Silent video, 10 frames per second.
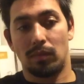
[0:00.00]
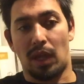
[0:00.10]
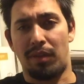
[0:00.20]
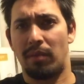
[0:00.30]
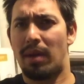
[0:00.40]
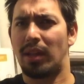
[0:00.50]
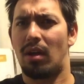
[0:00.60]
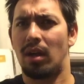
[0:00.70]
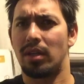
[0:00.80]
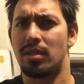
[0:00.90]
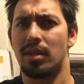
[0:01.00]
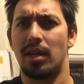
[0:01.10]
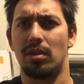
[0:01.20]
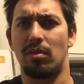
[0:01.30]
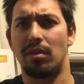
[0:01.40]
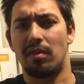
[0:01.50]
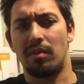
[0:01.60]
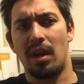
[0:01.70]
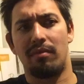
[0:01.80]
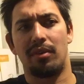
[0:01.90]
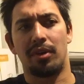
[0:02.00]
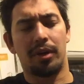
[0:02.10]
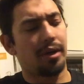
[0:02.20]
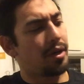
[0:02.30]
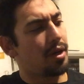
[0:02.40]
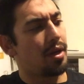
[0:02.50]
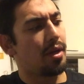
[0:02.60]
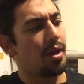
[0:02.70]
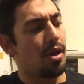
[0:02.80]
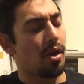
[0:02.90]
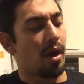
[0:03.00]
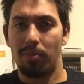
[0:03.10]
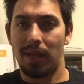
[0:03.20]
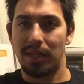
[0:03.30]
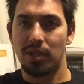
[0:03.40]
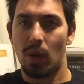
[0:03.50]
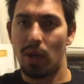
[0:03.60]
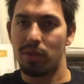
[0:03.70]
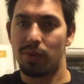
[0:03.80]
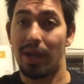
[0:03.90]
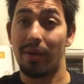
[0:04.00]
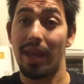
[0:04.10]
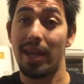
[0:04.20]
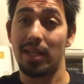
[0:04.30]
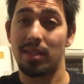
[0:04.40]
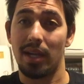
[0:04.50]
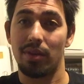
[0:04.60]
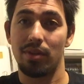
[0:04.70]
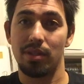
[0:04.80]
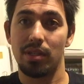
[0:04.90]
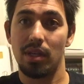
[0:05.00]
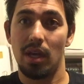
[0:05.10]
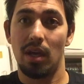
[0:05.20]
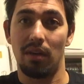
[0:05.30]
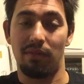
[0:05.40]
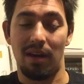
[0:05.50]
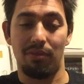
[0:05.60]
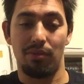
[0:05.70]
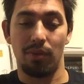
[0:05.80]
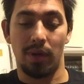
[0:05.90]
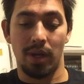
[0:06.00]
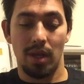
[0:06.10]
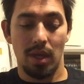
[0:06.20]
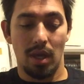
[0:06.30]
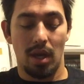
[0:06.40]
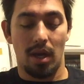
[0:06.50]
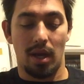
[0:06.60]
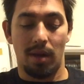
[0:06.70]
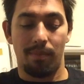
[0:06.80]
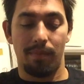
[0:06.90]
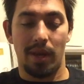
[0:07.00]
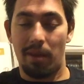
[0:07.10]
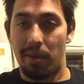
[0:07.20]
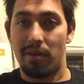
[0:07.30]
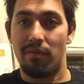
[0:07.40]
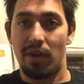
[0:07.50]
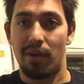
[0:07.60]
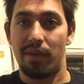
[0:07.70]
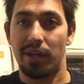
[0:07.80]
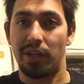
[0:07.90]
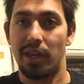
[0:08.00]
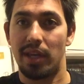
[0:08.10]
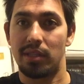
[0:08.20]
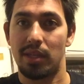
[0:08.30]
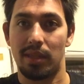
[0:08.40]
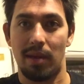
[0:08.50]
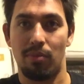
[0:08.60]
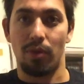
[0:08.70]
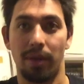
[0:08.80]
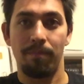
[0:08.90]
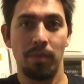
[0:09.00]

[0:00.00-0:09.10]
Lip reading: I think my longest cycle without ever not plateauing was around 8 cycles of 531, and I made very, very good gains at that point.